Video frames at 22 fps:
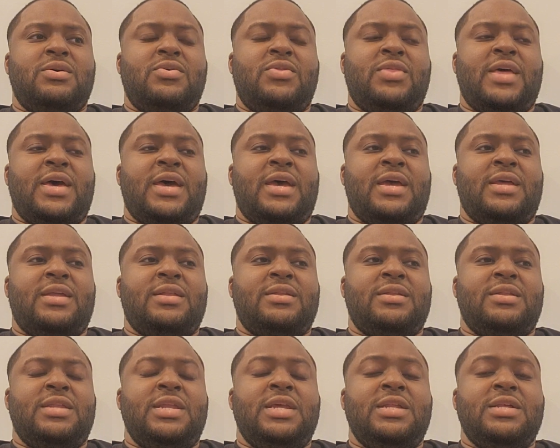that
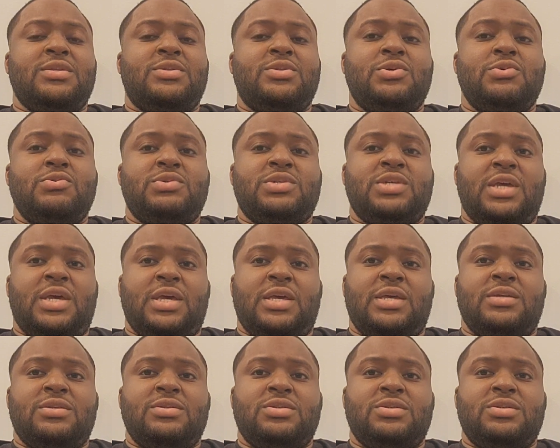needed to
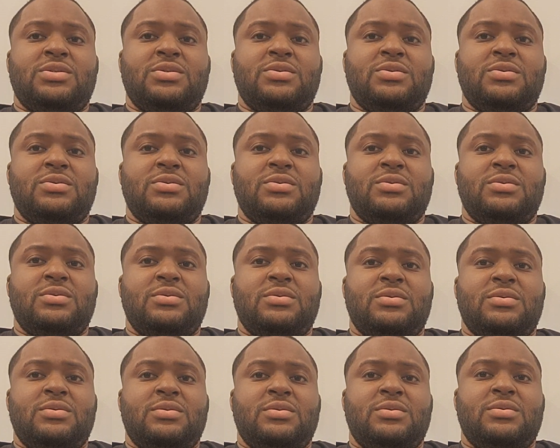change.
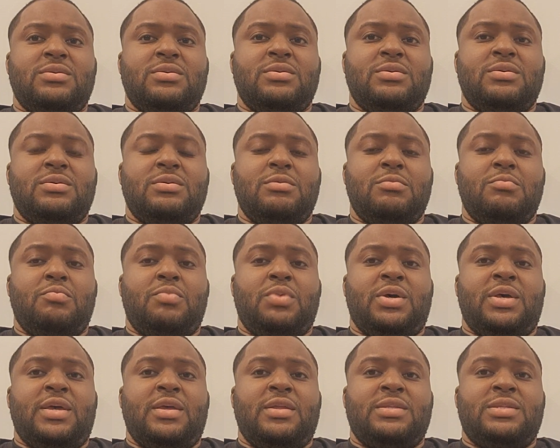
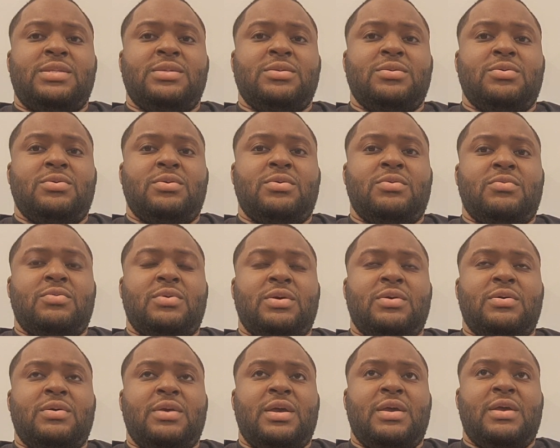But to
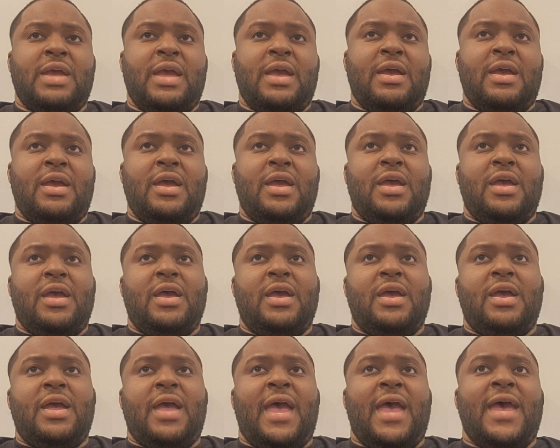
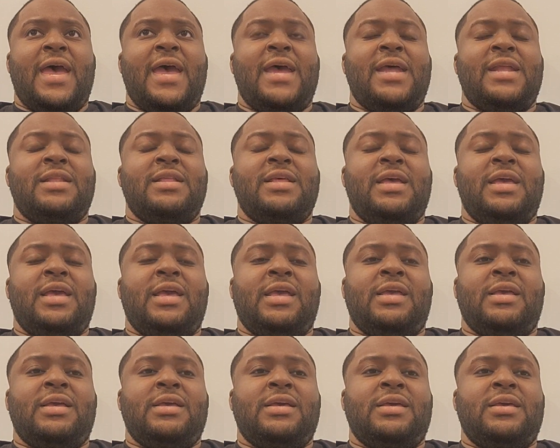add
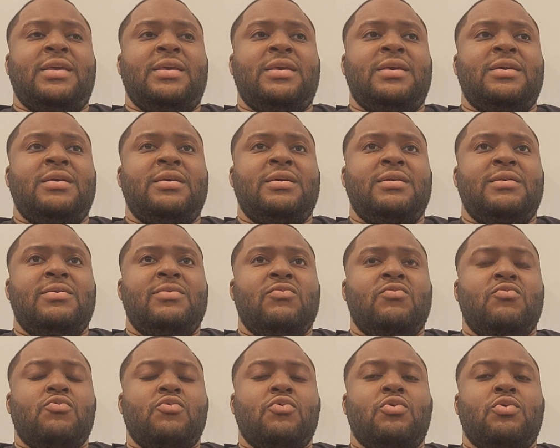a
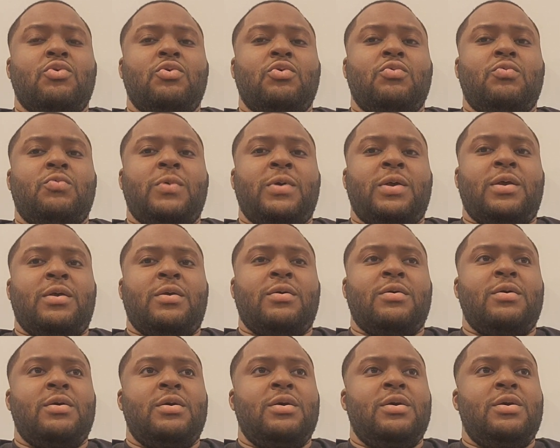rule
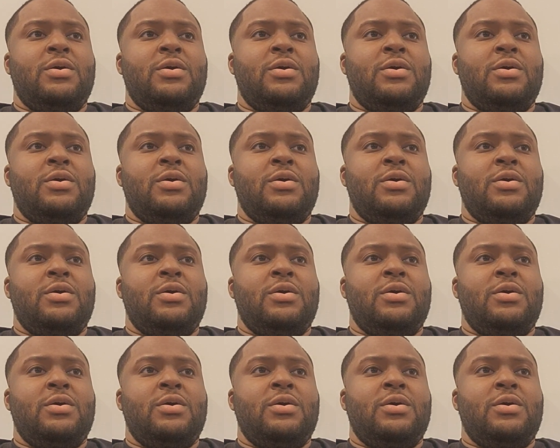where